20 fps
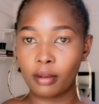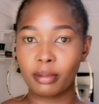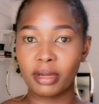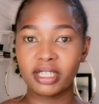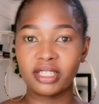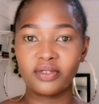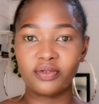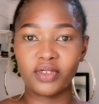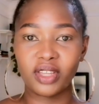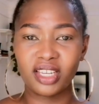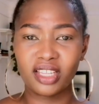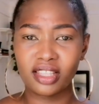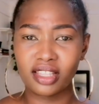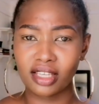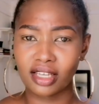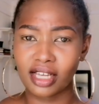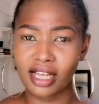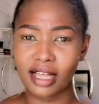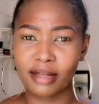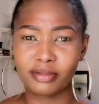But if
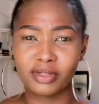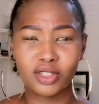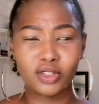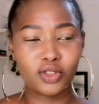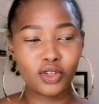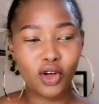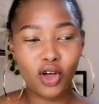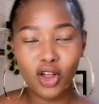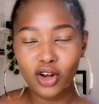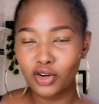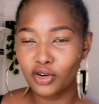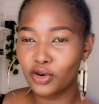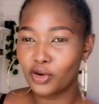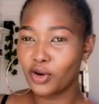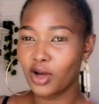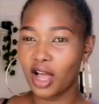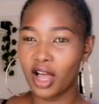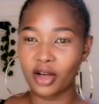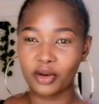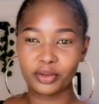anything comes, y'all
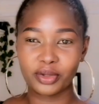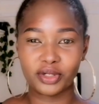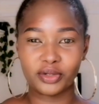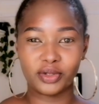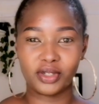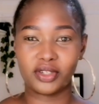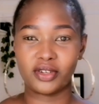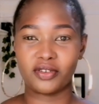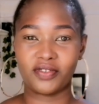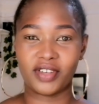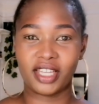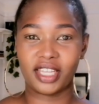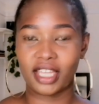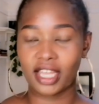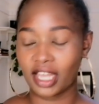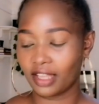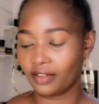know how we do it over here.